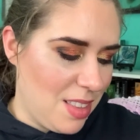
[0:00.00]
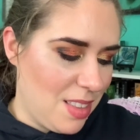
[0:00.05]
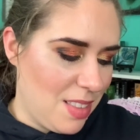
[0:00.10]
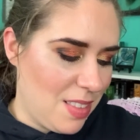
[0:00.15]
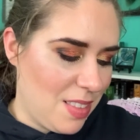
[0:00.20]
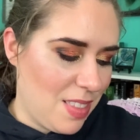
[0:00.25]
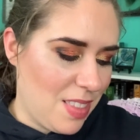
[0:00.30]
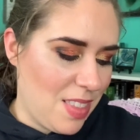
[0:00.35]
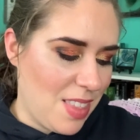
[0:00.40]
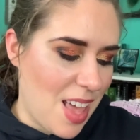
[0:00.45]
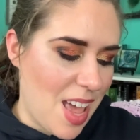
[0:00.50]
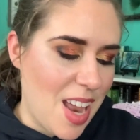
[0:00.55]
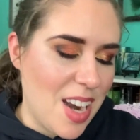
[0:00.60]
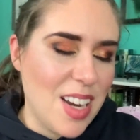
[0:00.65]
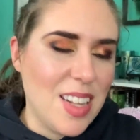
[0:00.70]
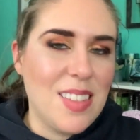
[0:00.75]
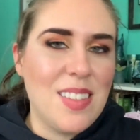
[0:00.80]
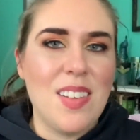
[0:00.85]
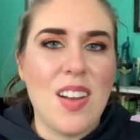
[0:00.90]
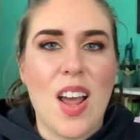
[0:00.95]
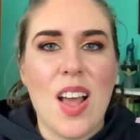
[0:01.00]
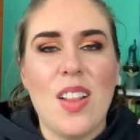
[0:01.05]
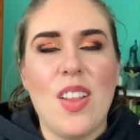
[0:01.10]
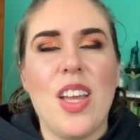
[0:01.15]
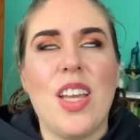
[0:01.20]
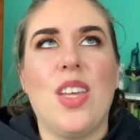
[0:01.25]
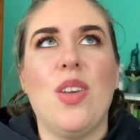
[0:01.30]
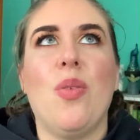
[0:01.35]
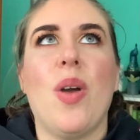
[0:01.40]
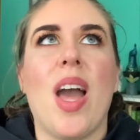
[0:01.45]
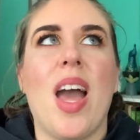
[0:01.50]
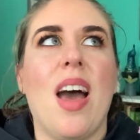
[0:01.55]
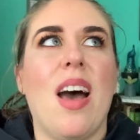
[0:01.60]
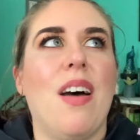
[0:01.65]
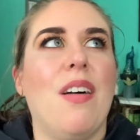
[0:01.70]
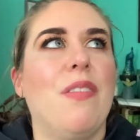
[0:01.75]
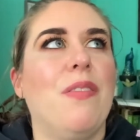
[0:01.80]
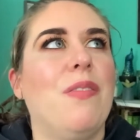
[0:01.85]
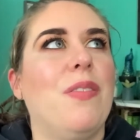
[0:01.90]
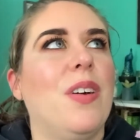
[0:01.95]
then it's not like you
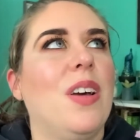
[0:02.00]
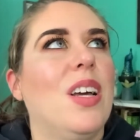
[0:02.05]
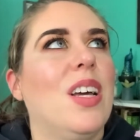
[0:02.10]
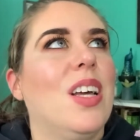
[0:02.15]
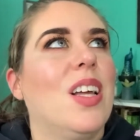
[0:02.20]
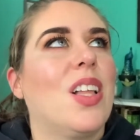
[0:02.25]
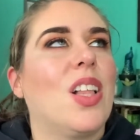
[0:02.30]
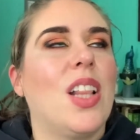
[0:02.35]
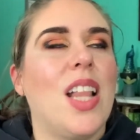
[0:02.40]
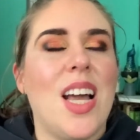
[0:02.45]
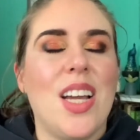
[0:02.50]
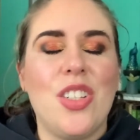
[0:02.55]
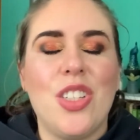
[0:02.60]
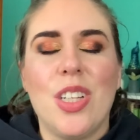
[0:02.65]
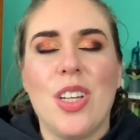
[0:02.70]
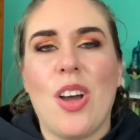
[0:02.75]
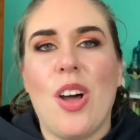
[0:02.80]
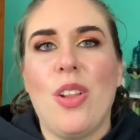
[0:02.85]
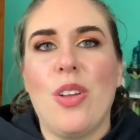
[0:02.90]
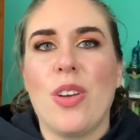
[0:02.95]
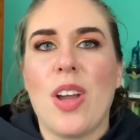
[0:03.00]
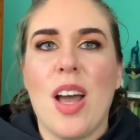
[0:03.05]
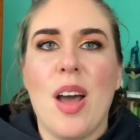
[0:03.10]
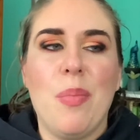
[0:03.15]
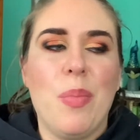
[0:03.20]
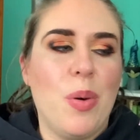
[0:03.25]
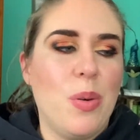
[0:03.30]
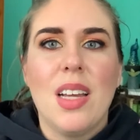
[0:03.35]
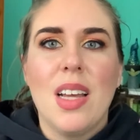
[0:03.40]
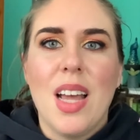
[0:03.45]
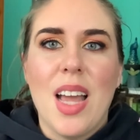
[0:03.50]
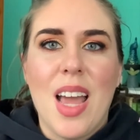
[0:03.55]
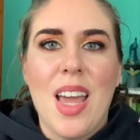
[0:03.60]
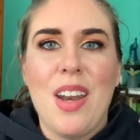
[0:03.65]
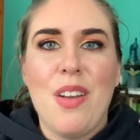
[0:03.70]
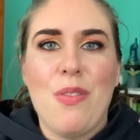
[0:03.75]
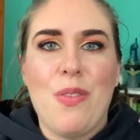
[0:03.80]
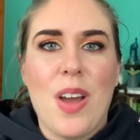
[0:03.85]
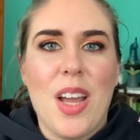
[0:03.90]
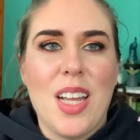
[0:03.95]
have clashing color combos.
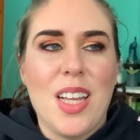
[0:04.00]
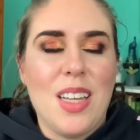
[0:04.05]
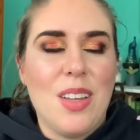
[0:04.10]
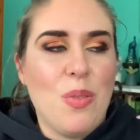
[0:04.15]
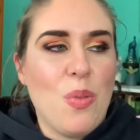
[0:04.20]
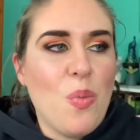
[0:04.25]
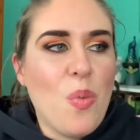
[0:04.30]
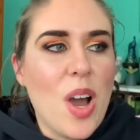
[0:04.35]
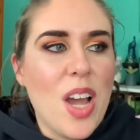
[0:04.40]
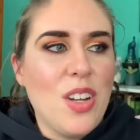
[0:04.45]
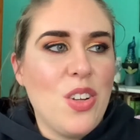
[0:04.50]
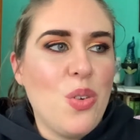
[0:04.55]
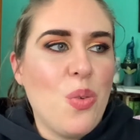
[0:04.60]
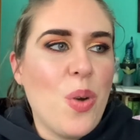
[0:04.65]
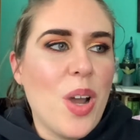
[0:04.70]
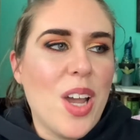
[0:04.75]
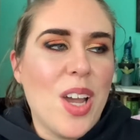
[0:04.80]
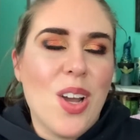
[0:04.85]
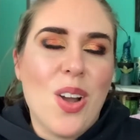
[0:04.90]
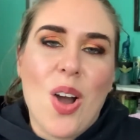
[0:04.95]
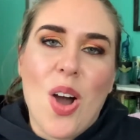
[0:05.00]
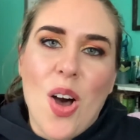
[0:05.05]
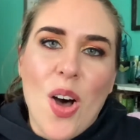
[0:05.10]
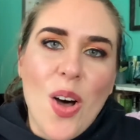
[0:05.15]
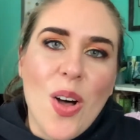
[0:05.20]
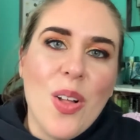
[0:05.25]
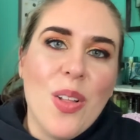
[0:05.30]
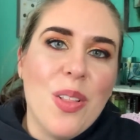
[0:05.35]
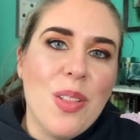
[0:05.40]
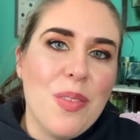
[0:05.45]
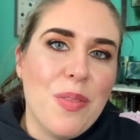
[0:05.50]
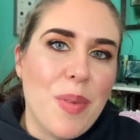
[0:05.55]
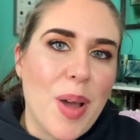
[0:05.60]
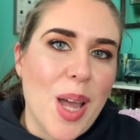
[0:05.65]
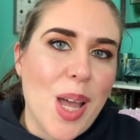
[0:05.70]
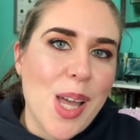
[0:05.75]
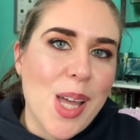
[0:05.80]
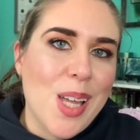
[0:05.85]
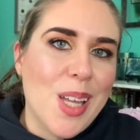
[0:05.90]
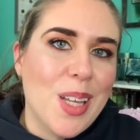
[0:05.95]
And if I want to wear all of
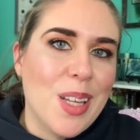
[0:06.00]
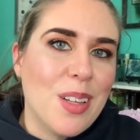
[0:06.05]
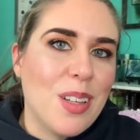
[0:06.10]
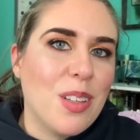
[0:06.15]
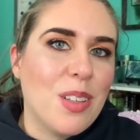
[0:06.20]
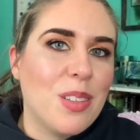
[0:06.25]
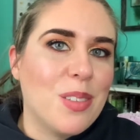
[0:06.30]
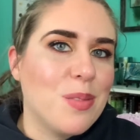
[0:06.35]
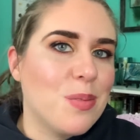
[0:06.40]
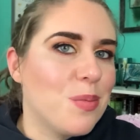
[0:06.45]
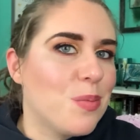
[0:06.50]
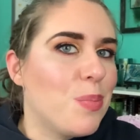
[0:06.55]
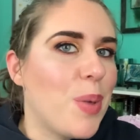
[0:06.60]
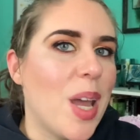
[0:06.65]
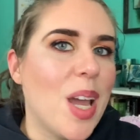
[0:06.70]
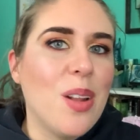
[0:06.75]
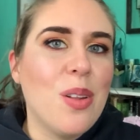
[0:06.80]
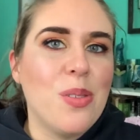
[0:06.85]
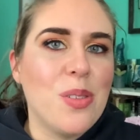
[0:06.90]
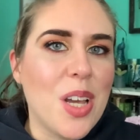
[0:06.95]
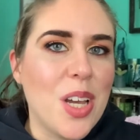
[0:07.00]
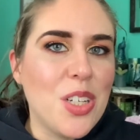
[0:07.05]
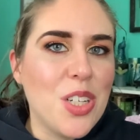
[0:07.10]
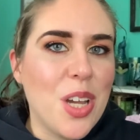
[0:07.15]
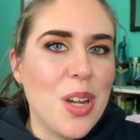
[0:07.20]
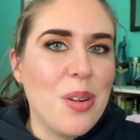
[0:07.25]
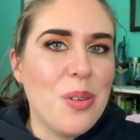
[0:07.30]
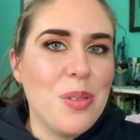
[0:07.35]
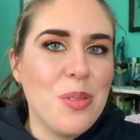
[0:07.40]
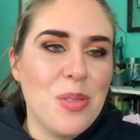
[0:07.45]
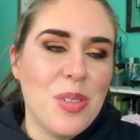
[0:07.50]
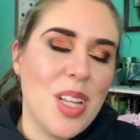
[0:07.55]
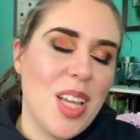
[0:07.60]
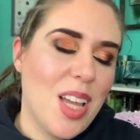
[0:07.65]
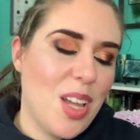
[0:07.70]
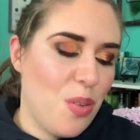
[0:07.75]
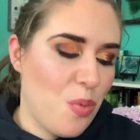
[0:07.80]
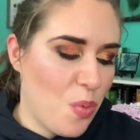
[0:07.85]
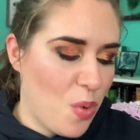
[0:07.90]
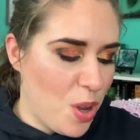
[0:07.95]
my panels eyeshadows
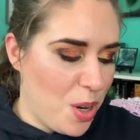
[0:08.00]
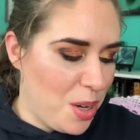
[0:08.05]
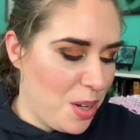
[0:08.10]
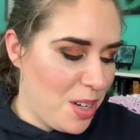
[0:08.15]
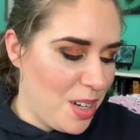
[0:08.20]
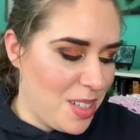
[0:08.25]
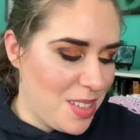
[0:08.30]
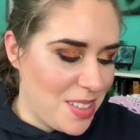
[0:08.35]
in one